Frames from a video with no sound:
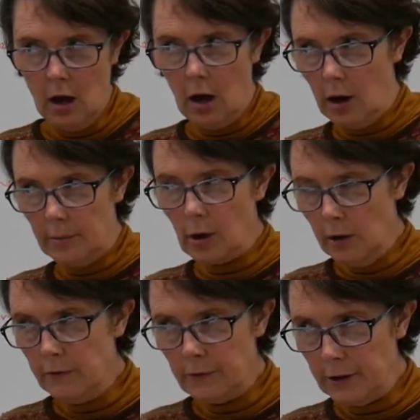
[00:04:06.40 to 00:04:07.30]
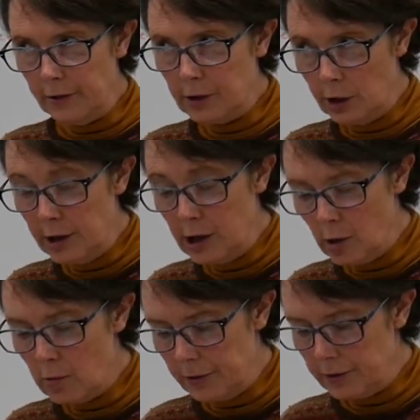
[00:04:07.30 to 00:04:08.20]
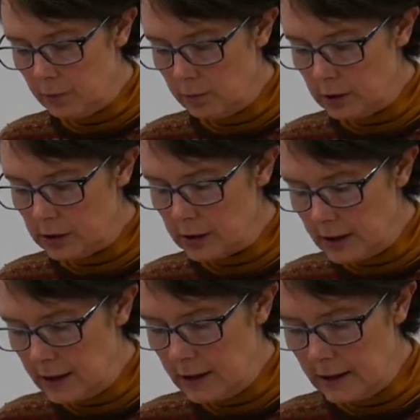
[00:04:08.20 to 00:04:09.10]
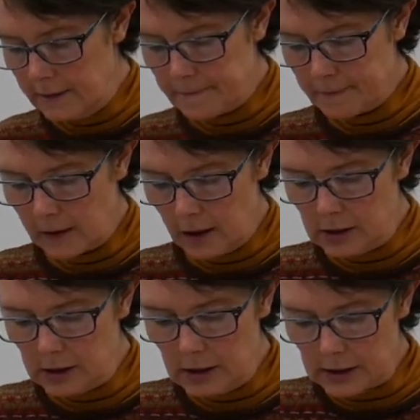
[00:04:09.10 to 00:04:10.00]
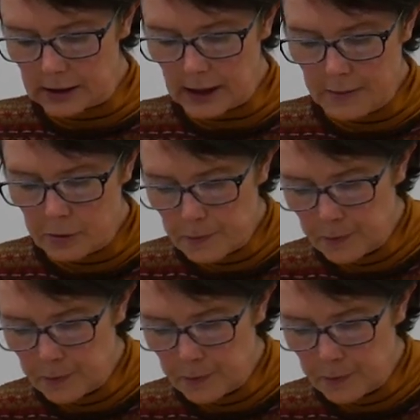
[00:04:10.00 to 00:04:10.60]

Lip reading: I'm confident that I know what is in this table.